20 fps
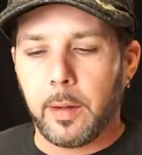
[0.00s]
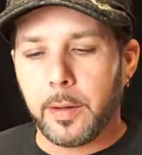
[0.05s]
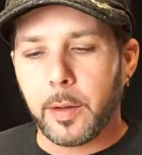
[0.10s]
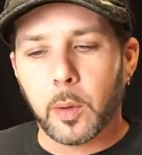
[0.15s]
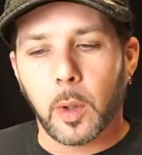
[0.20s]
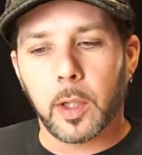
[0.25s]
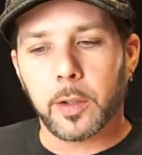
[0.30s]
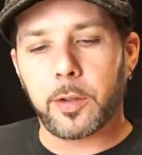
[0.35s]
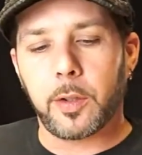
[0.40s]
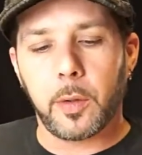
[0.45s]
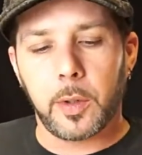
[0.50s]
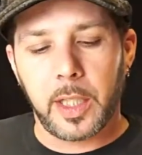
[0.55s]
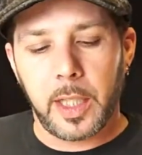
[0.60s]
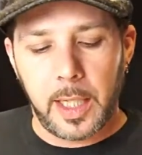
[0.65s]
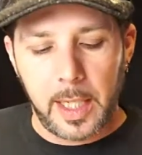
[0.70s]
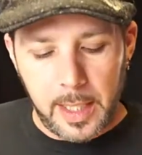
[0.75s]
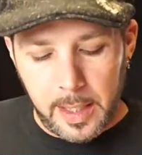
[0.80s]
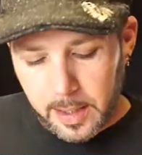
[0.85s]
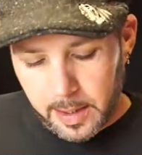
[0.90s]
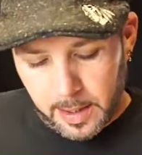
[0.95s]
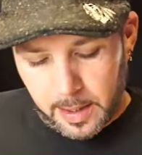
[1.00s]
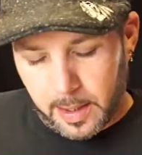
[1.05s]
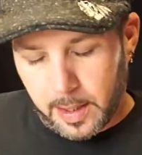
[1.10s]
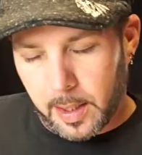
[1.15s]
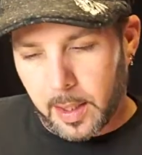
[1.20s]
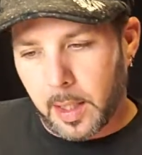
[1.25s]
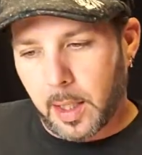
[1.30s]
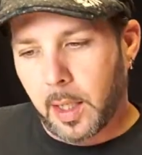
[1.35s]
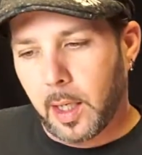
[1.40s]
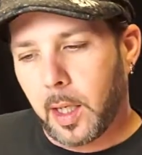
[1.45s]
You also get
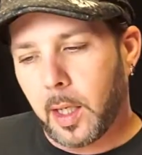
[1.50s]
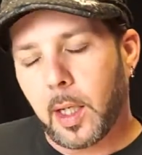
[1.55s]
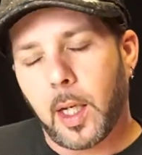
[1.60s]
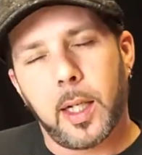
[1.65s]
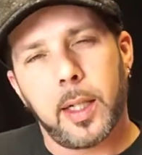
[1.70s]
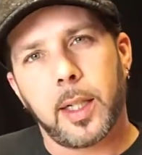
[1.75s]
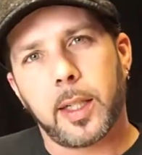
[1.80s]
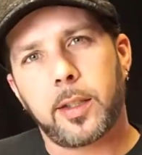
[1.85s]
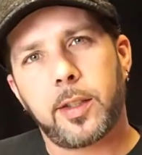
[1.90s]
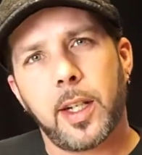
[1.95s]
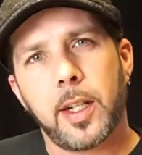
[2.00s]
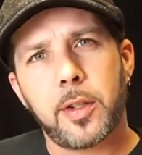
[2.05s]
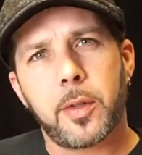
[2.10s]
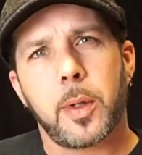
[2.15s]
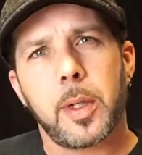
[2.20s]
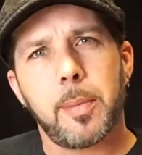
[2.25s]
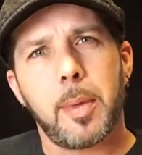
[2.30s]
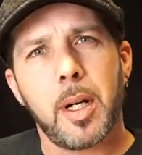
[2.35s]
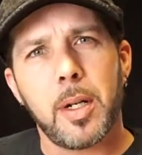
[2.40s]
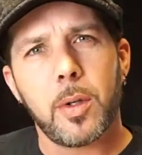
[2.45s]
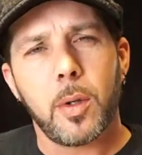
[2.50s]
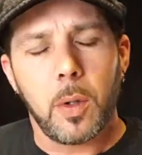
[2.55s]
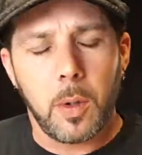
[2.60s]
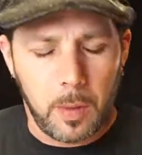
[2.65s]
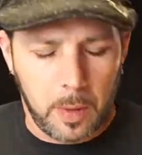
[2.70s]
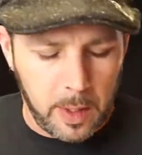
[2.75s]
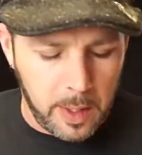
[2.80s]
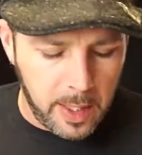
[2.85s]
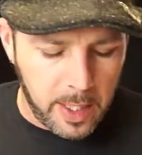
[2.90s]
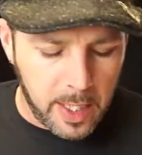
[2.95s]
an accessory bundle,
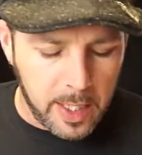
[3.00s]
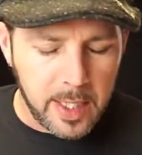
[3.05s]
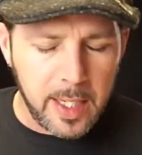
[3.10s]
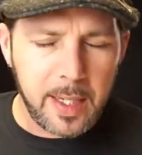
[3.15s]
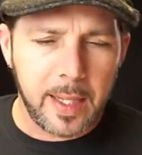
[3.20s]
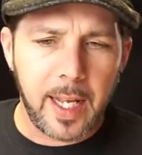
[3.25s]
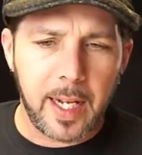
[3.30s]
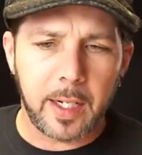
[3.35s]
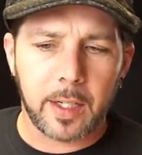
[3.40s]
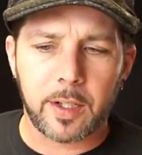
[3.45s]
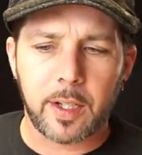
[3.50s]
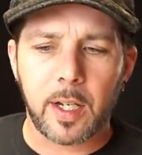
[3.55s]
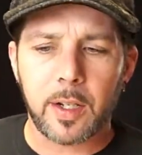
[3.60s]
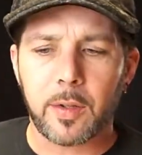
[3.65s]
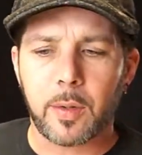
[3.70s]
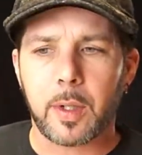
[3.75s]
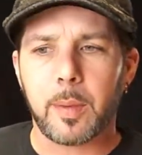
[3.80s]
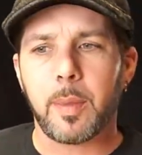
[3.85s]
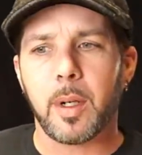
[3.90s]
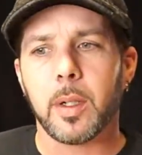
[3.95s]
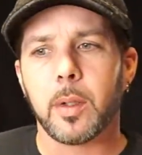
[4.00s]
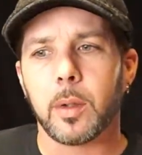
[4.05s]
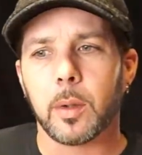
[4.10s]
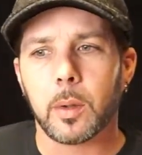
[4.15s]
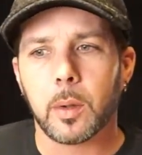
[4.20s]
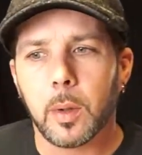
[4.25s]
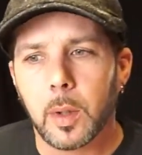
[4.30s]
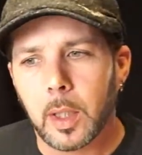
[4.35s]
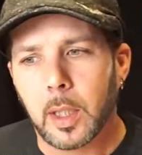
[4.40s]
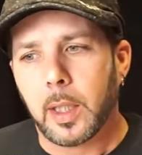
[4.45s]
and in that accessory
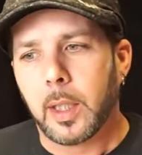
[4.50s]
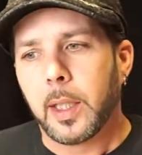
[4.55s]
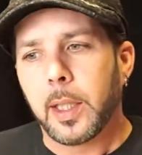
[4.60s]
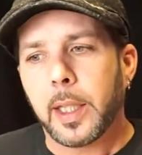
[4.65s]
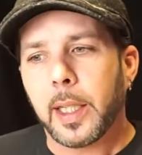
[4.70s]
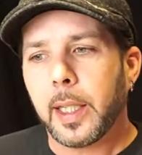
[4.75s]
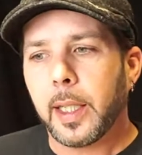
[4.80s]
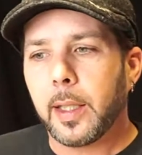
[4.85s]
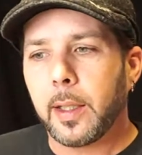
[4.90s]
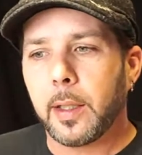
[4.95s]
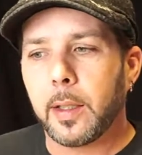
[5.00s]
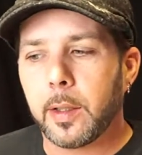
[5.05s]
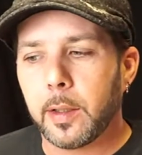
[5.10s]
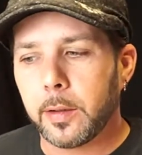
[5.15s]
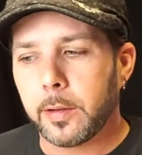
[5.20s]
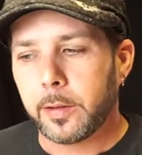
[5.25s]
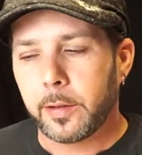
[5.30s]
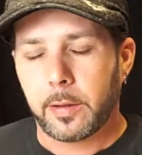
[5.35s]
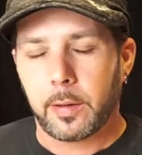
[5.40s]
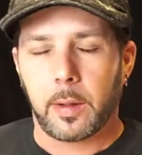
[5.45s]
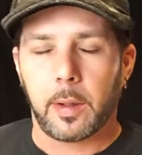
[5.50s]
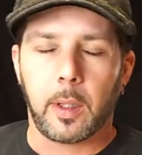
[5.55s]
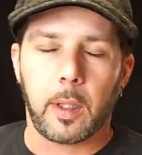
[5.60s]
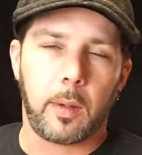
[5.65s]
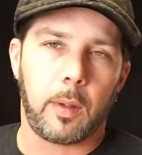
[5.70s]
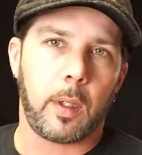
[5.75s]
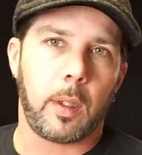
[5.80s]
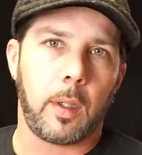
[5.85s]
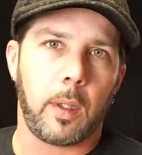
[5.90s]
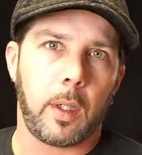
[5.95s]
bundle is
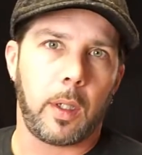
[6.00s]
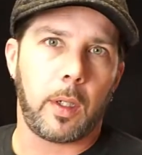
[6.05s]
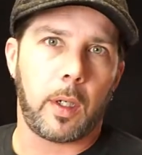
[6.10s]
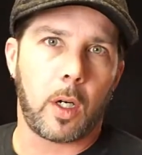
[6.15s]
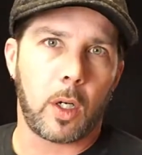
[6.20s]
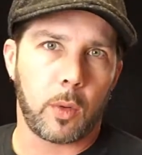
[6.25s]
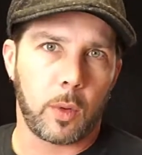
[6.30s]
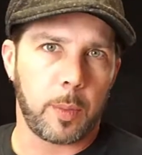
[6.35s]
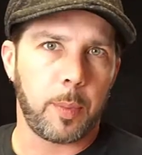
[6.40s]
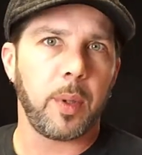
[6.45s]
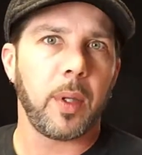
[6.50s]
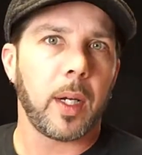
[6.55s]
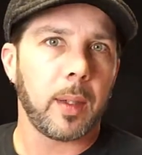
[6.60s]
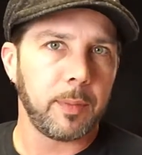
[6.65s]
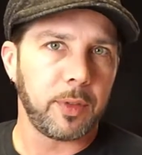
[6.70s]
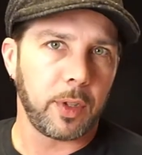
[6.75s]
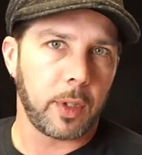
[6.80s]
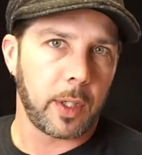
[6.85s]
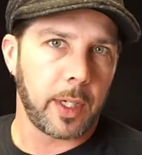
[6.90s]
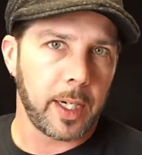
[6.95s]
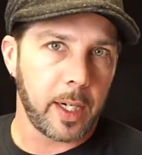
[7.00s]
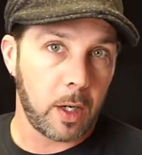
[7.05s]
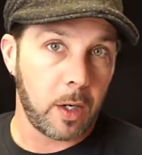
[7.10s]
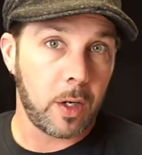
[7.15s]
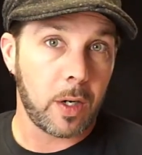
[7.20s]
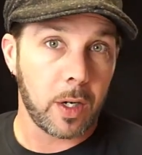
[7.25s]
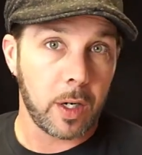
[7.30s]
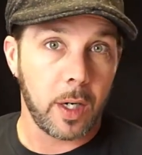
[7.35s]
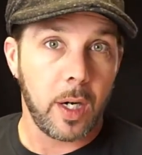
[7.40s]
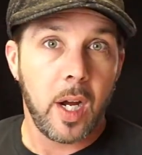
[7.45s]
our
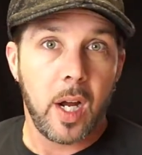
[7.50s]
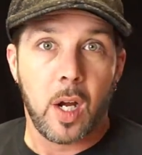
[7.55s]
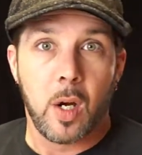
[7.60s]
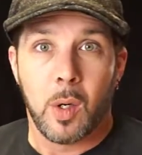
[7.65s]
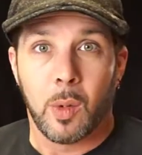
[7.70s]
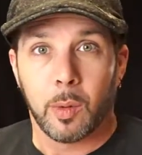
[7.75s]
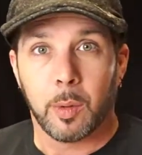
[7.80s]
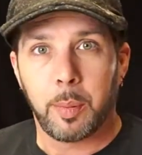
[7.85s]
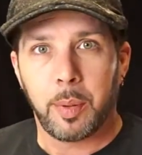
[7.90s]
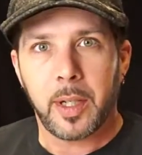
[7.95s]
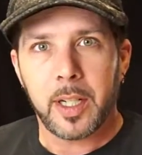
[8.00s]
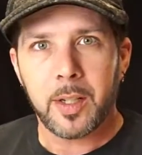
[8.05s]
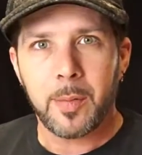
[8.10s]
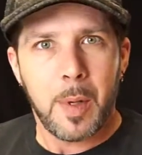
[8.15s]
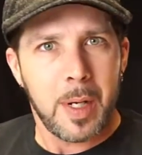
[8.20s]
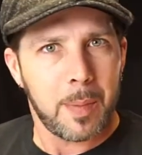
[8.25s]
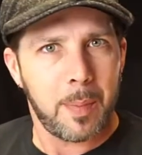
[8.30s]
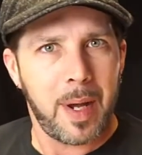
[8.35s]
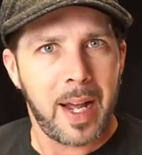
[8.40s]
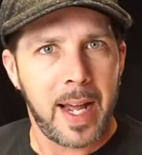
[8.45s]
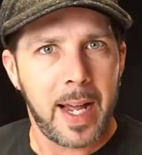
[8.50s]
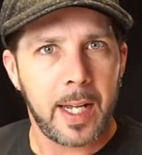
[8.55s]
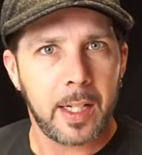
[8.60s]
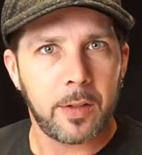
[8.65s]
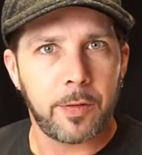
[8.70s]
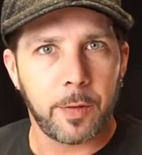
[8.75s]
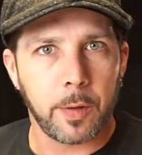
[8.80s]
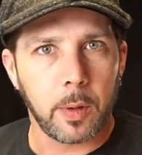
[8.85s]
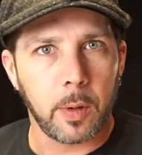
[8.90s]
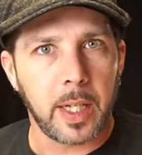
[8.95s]
replacement
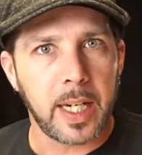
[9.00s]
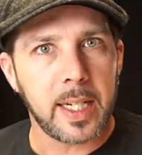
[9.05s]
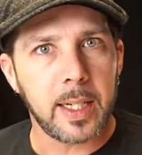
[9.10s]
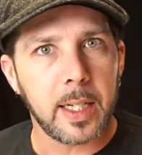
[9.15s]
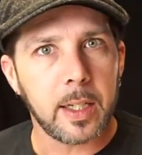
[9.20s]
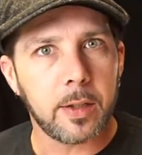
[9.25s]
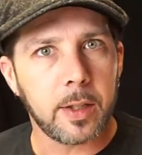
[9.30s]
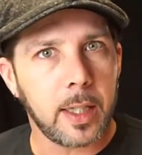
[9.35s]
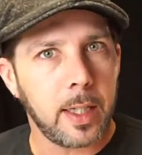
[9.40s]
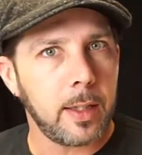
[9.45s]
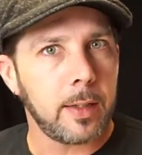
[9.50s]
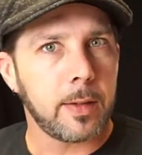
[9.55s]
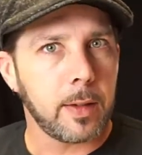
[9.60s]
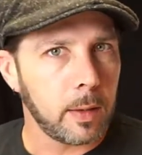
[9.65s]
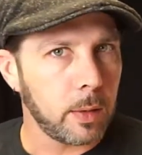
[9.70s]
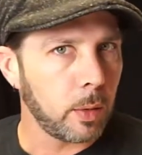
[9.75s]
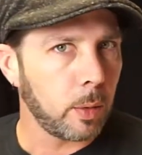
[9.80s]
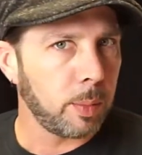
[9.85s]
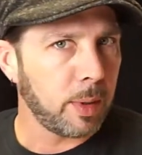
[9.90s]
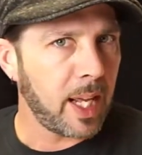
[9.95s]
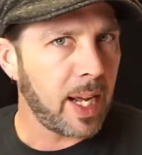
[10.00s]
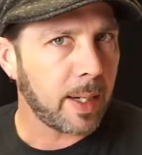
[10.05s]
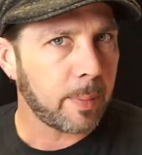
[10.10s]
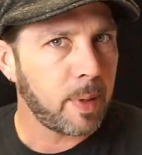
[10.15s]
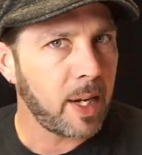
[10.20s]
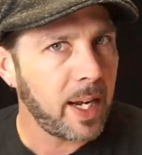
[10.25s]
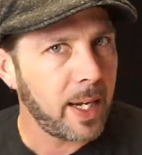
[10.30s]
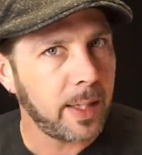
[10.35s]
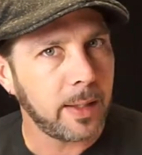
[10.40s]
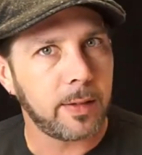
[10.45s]
pads for the landing skids, the little black
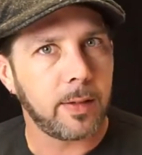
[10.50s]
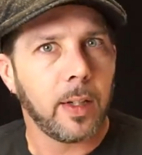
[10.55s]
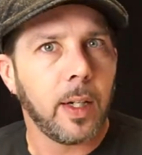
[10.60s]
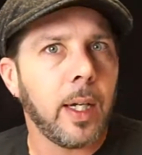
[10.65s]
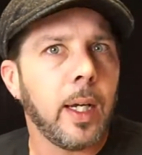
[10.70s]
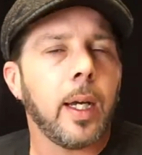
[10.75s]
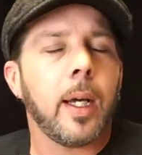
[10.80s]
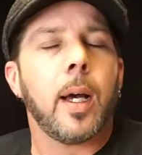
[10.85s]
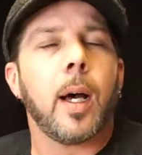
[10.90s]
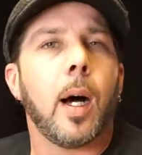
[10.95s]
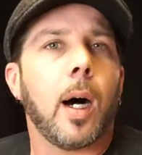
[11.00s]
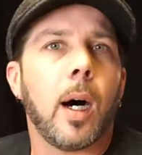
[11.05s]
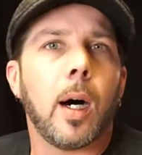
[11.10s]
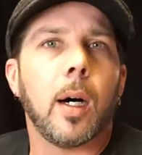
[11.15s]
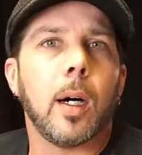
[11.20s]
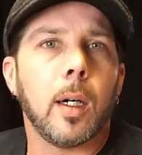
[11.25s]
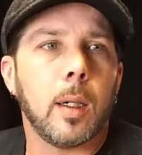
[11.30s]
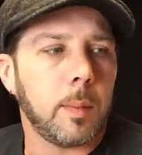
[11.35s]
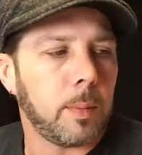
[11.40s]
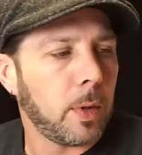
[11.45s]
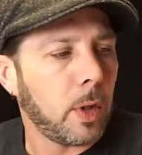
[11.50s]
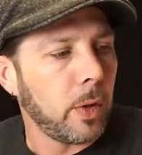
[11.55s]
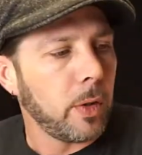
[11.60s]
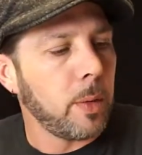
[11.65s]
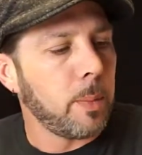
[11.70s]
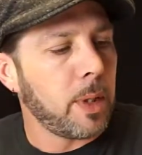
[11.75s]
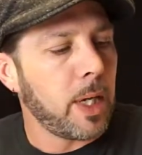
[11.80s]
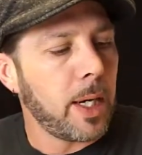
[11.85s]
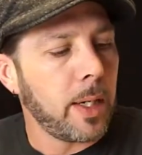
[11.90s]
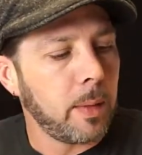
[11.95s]
pads on
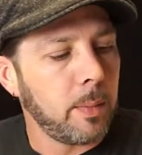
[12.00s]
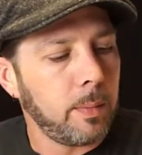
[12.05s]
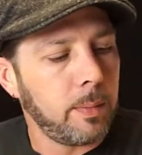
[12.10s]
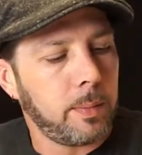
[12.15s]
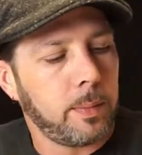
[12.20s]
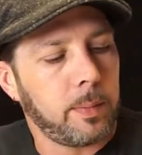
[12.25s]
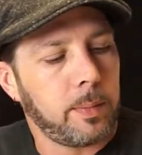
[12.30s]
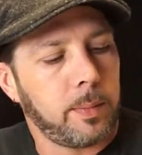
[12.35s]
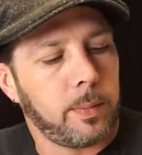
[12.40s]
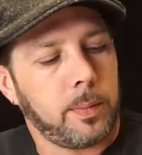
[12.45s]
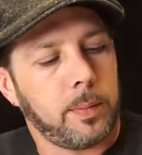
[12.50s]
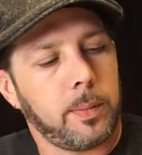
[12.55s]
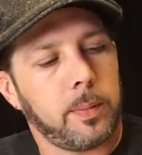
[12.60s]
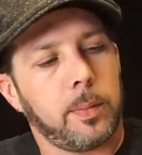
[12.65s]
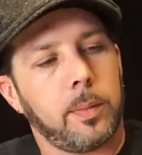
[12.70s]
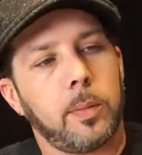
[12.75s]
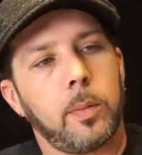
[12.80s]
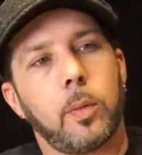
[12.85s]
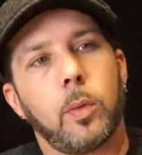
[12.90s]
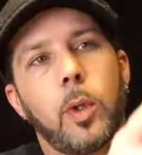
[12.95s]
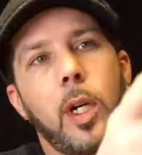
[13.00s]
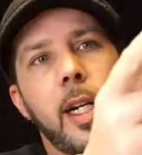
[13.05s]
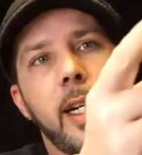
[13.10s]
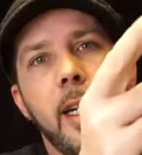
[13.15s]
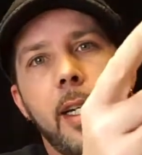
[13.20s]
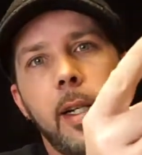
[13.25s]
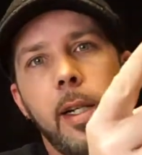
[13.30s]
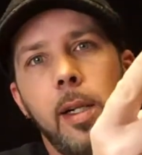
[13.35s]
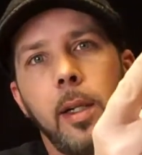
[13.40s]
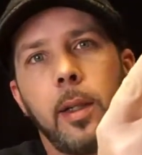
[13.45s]
the bottom right
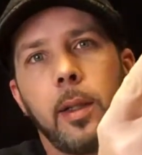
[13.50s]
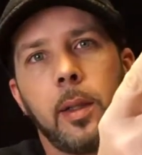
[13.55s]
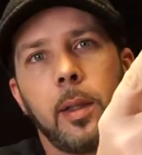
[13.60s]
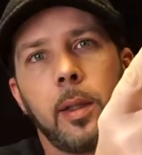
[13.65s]
here.